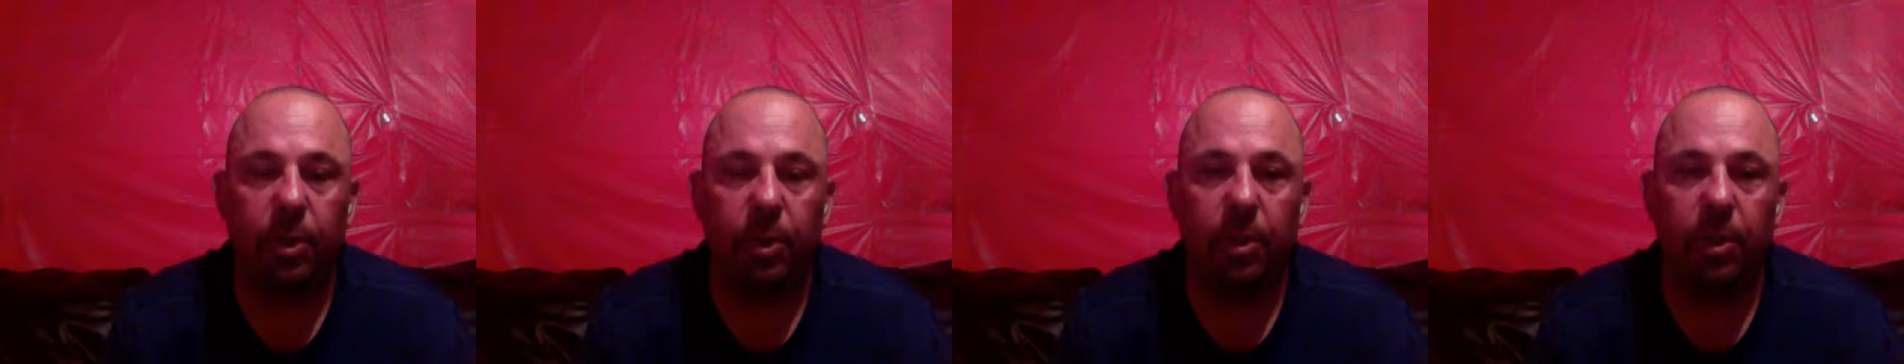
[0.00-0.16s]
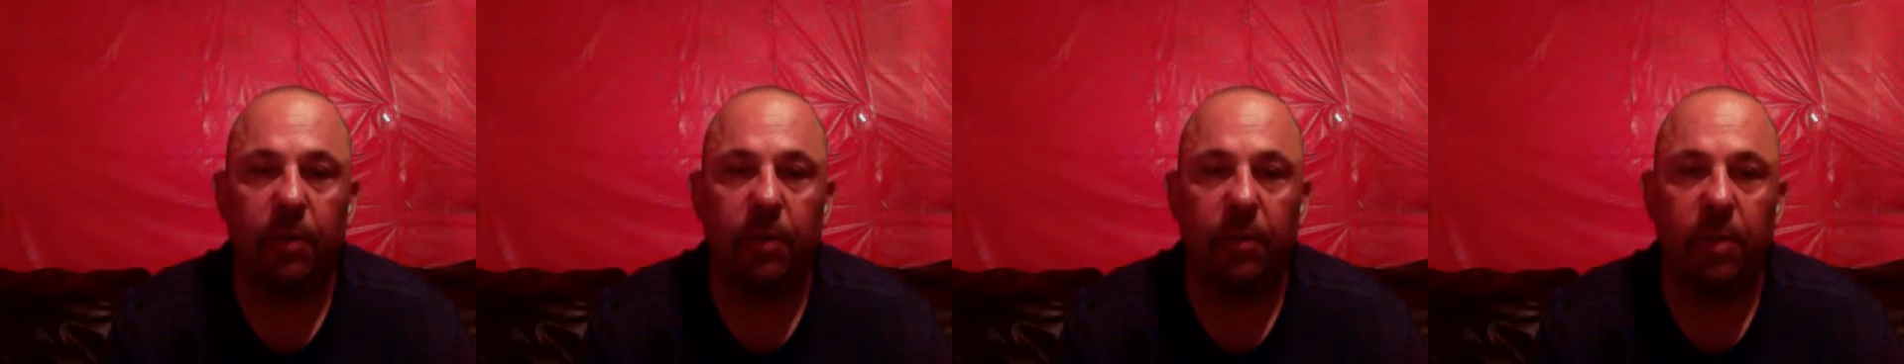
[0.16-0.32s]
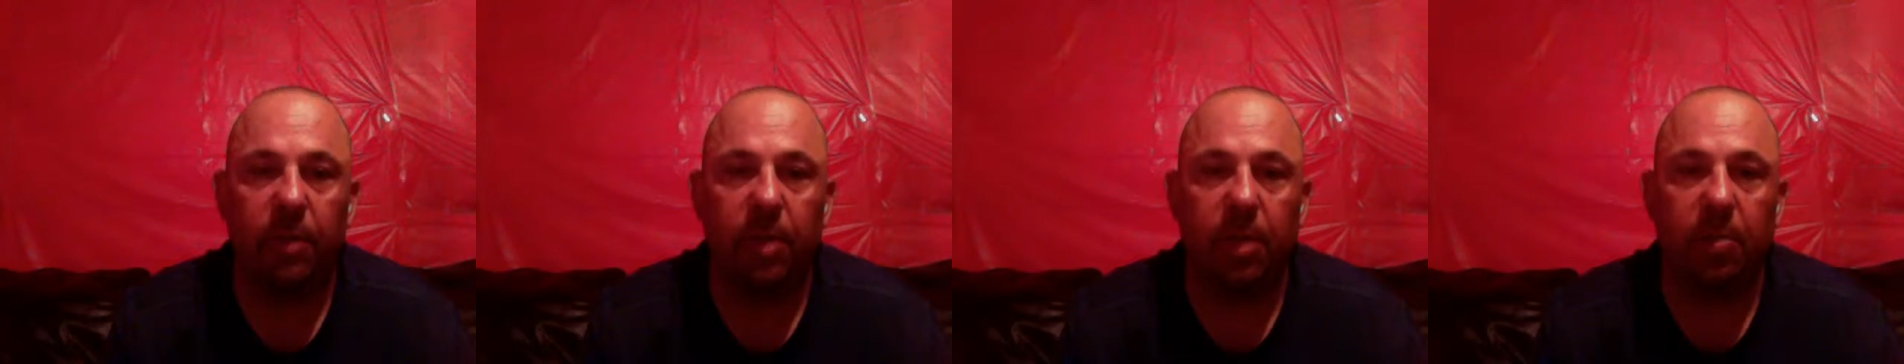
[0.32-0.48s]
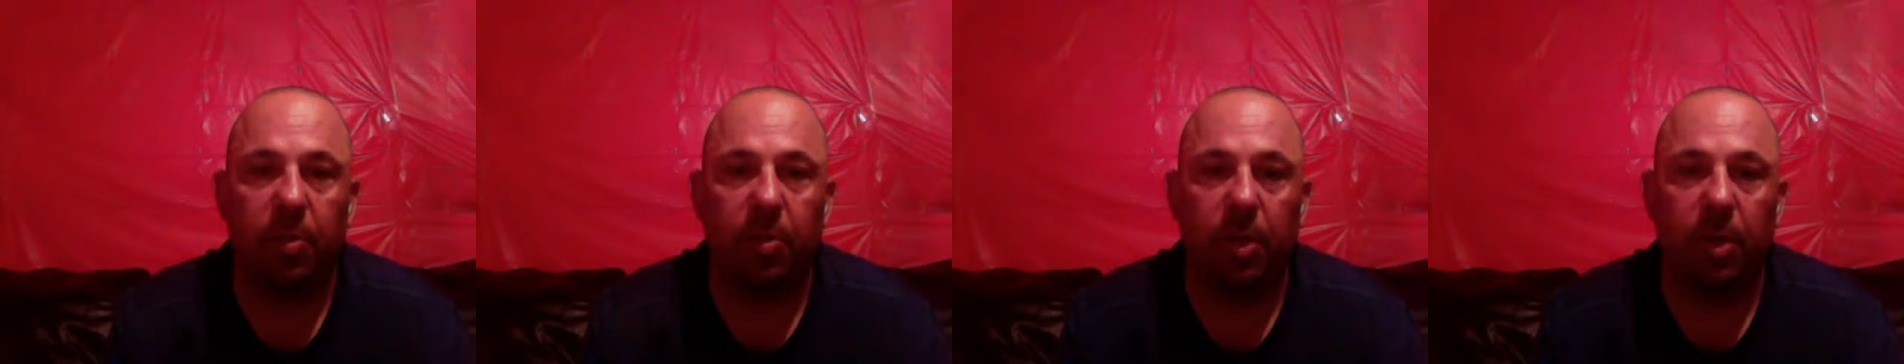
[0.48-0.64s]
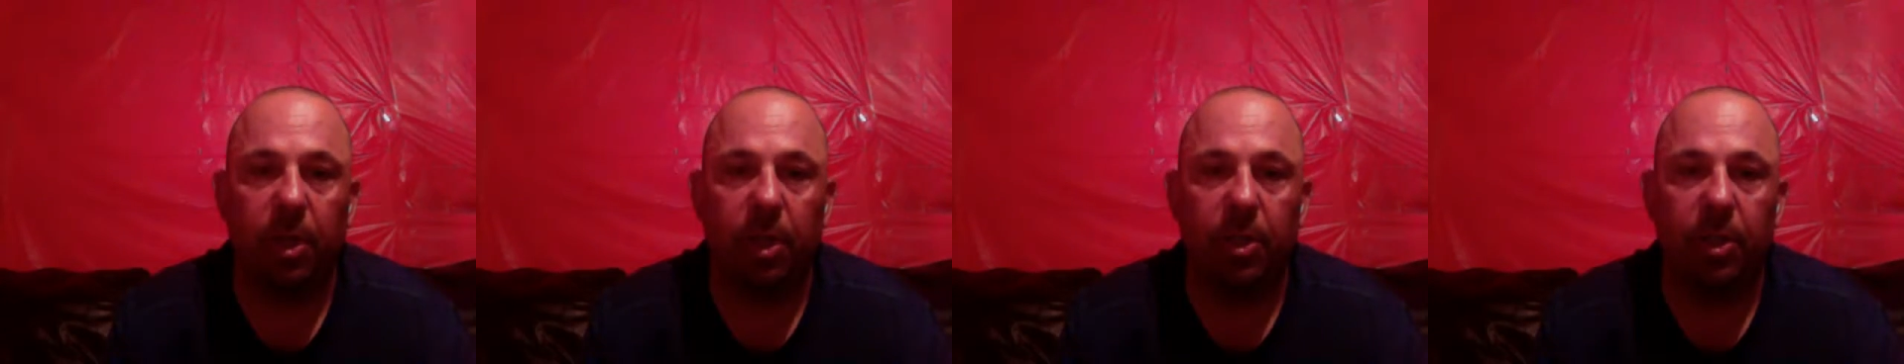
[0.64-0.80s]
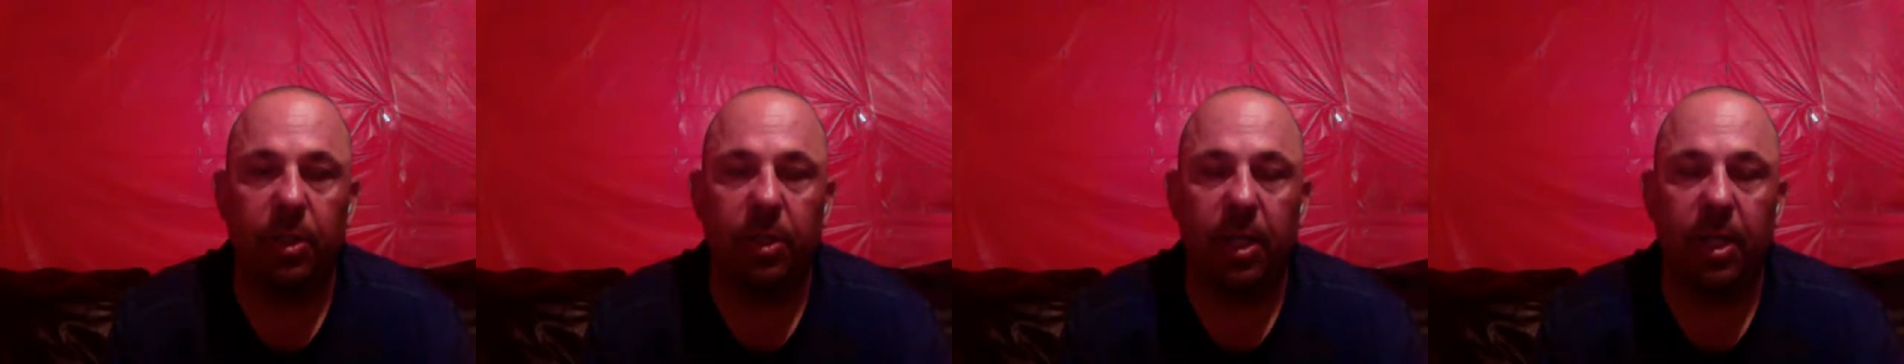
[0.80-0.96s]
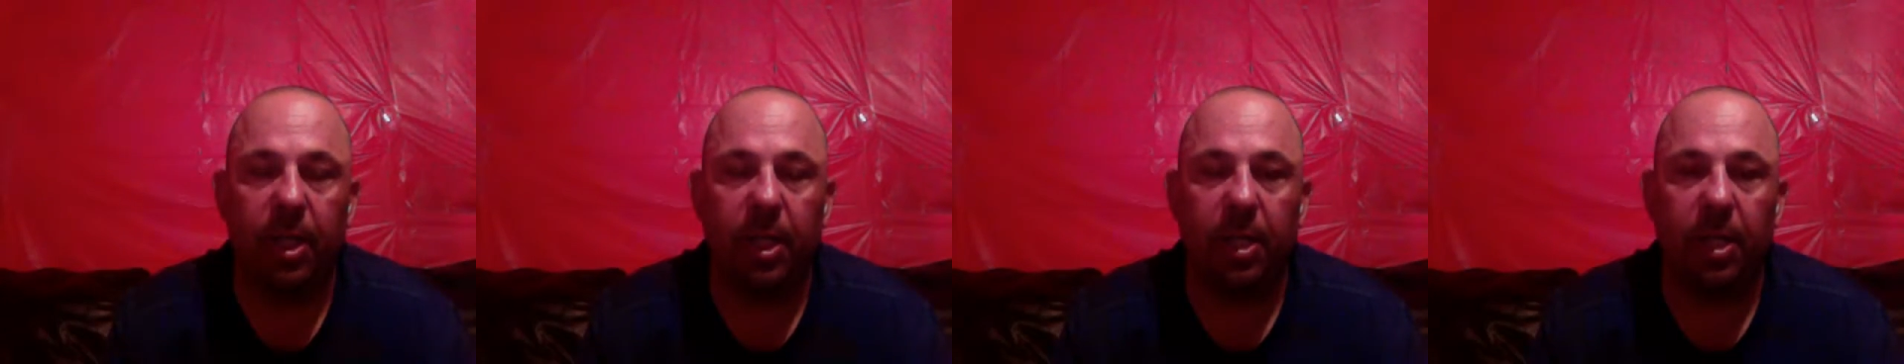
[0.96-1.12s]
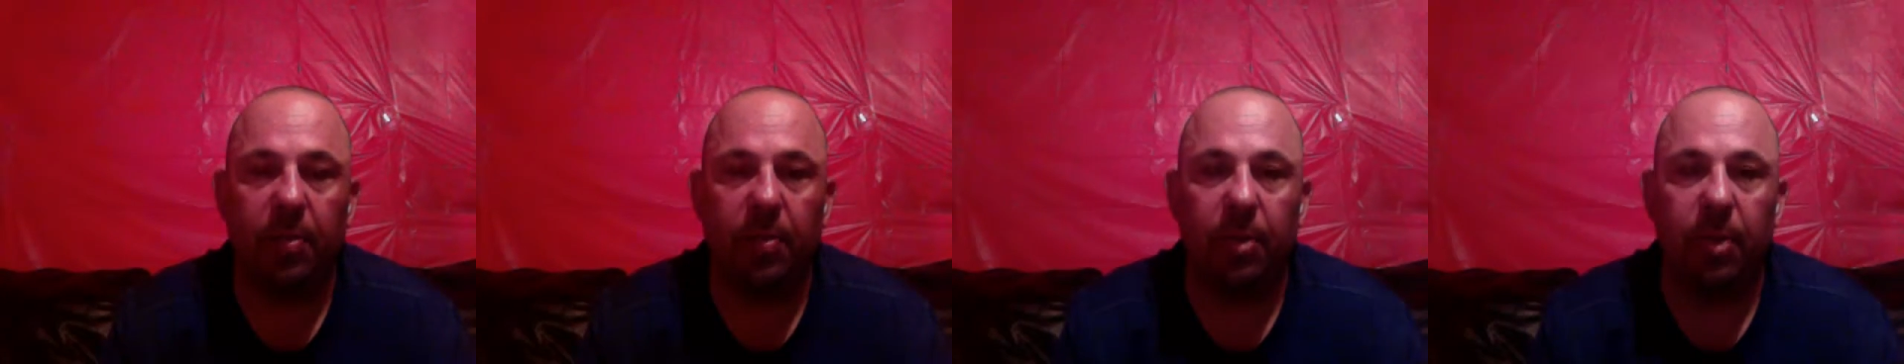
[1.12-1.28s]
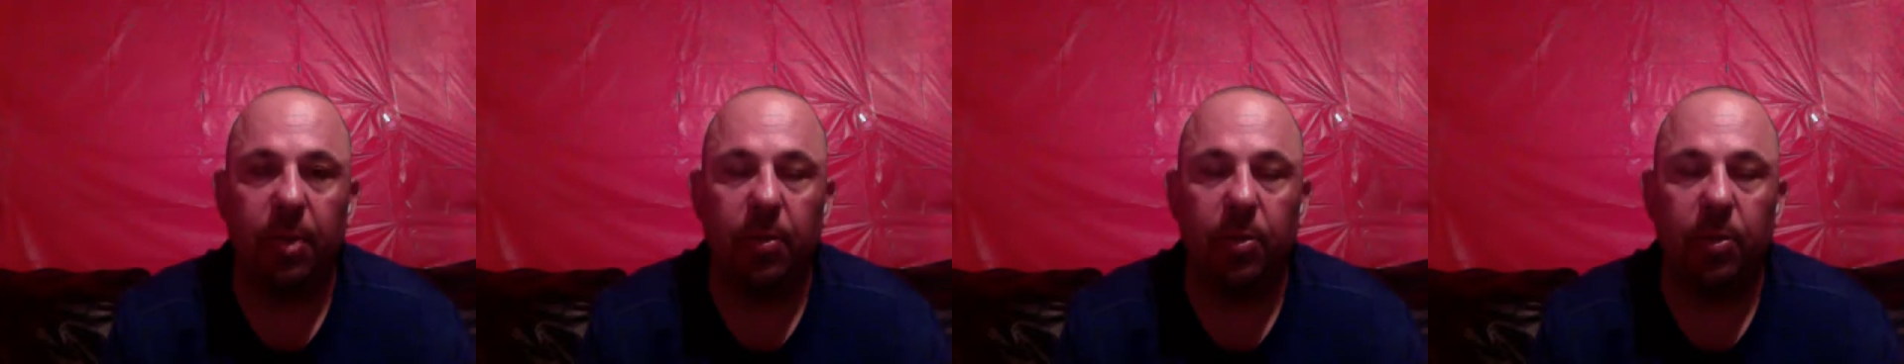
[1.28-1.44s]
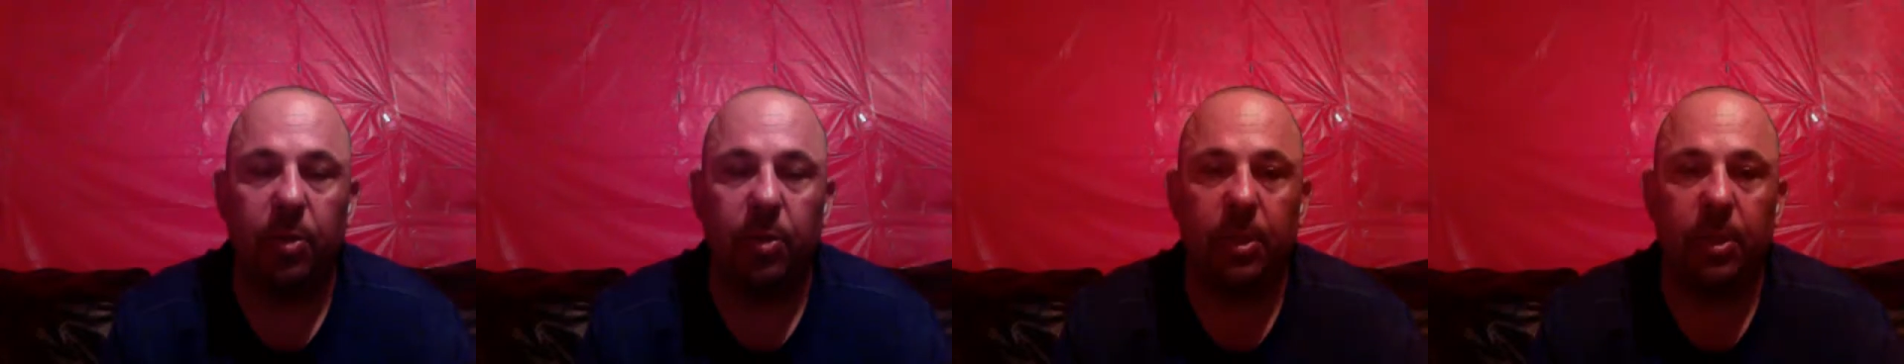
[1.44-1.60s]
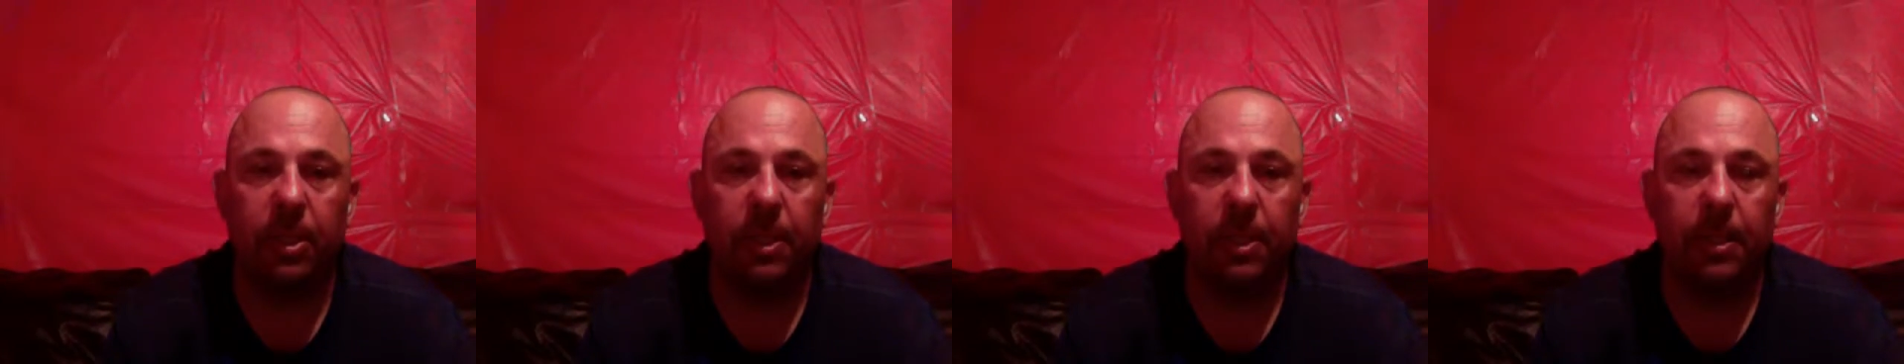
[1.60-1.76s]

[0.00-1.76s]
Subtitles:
year of separation. That can be the most